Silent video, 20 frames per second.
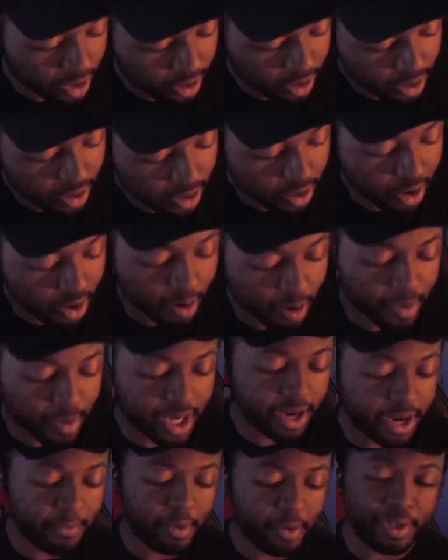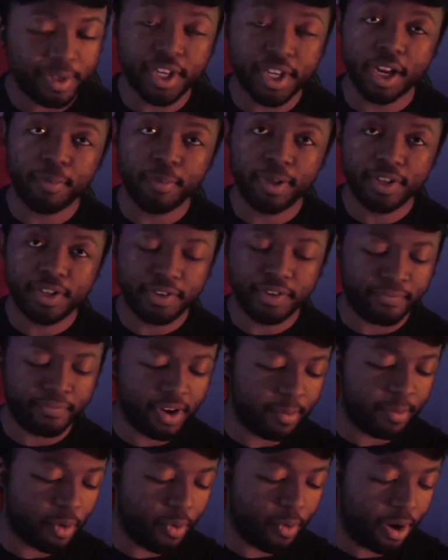Armageddon will be taking place in
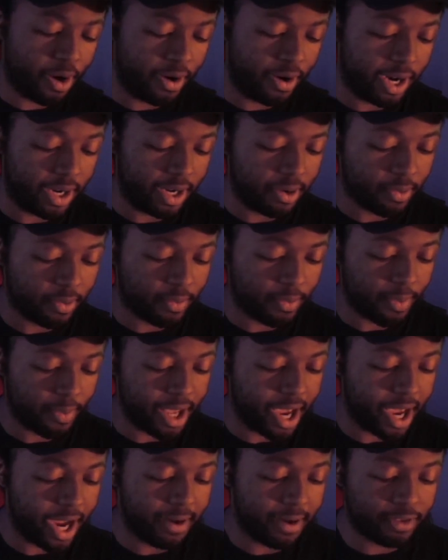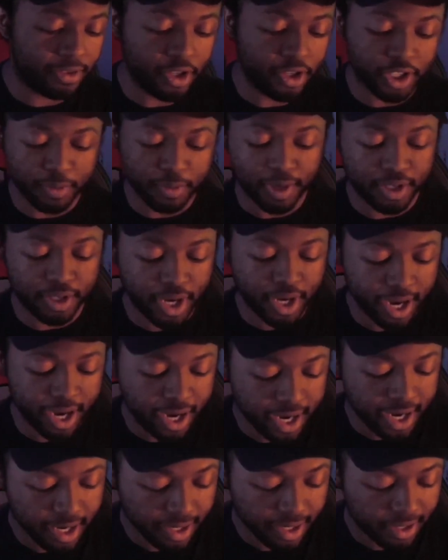February. We have Judgment
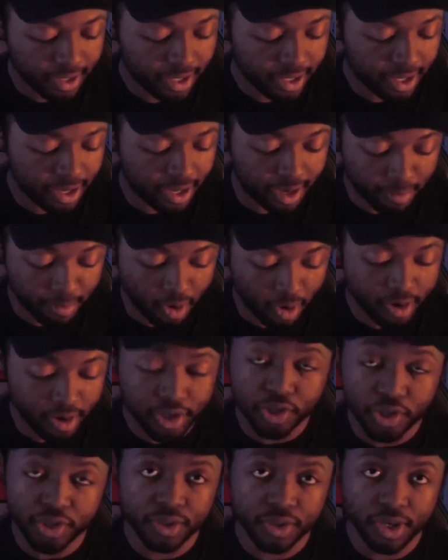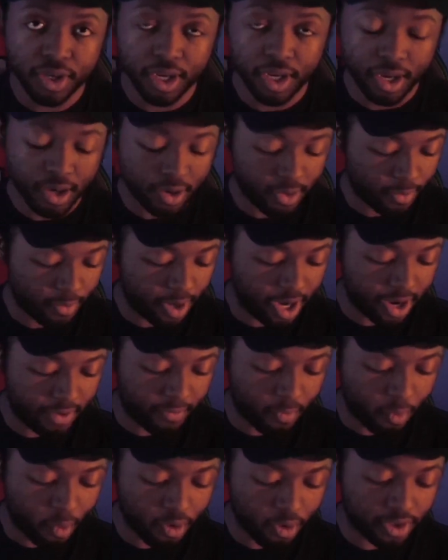Day in March. We have
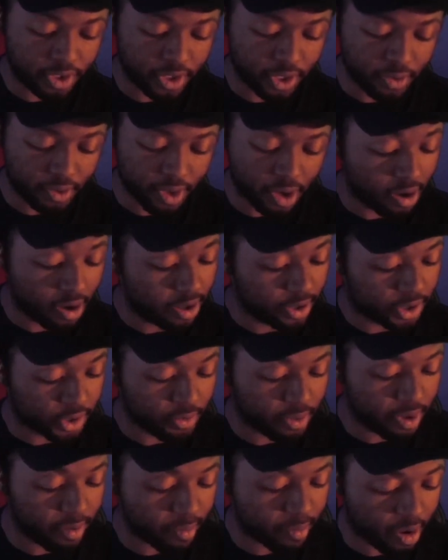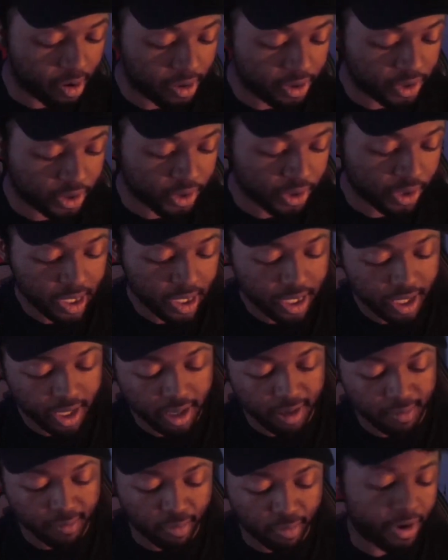Warzone also in March.
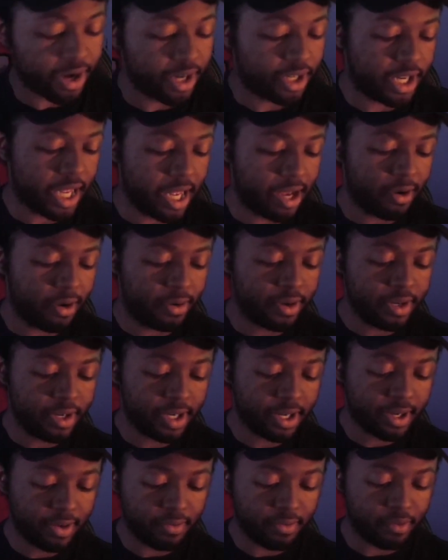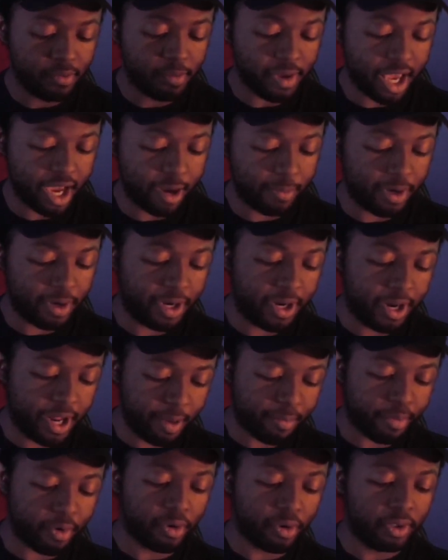Breakdown will be happening in
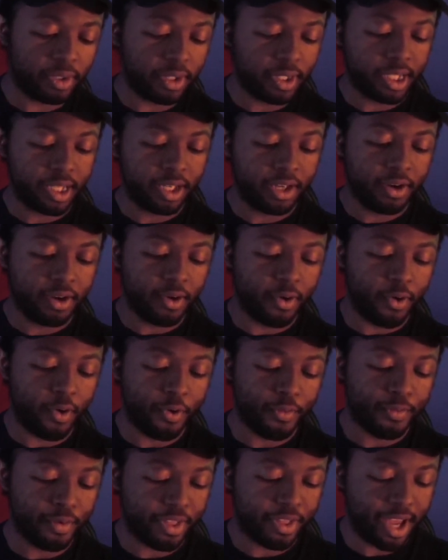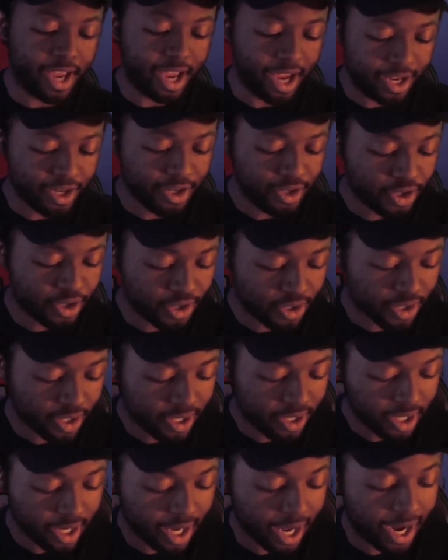April. Over the Edge
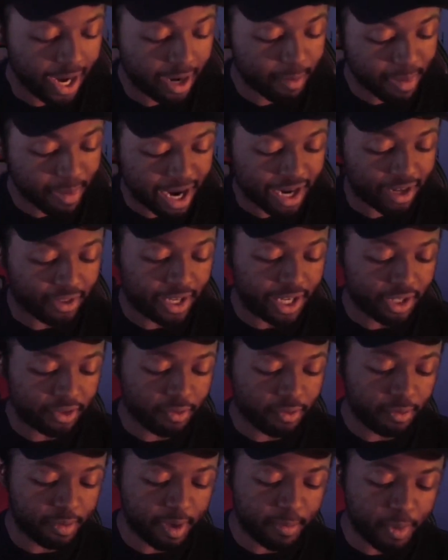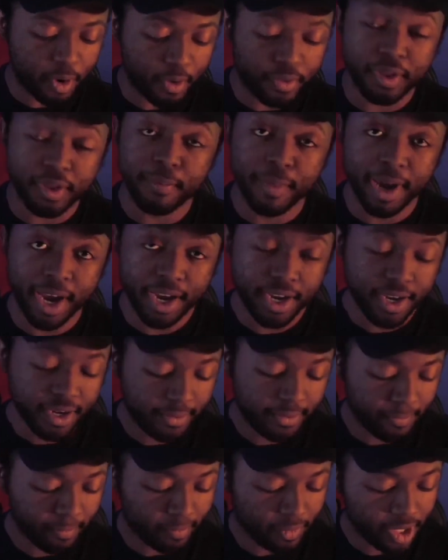and Backlash will be both in May.
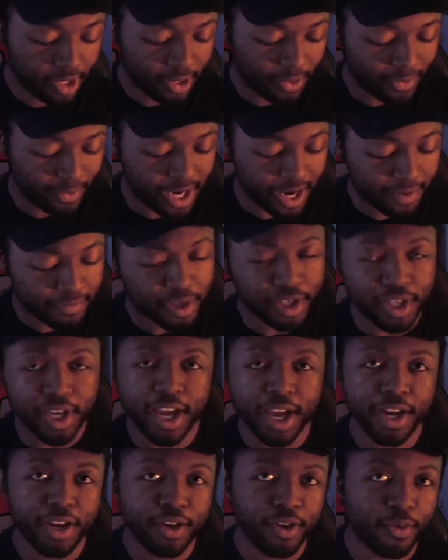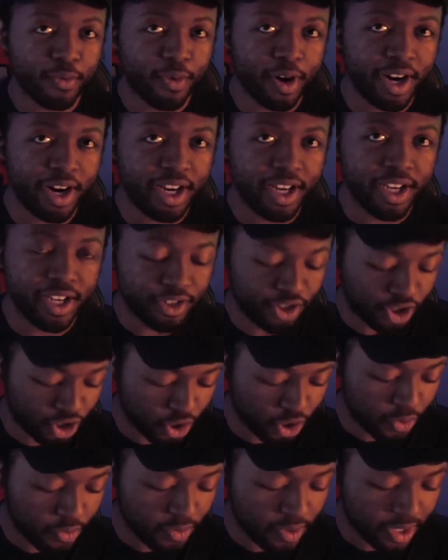We have The King in the Ring in
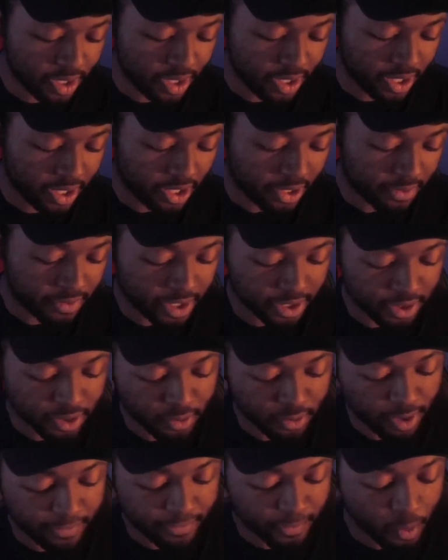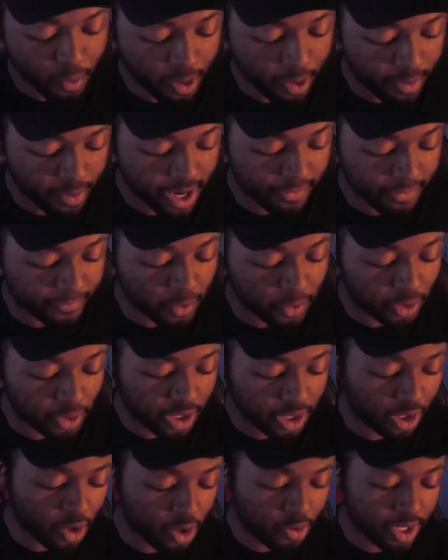June 2024. We have Fully
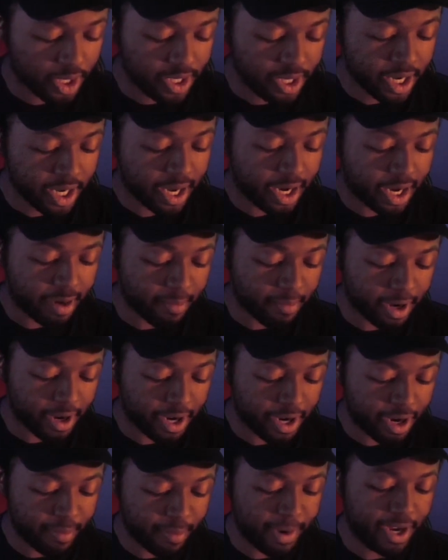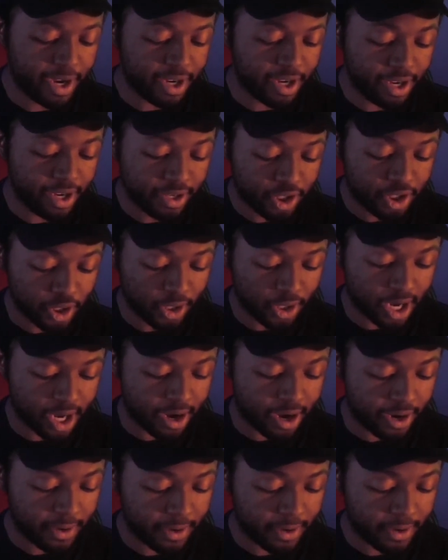Loaded and Money in the Bank in July.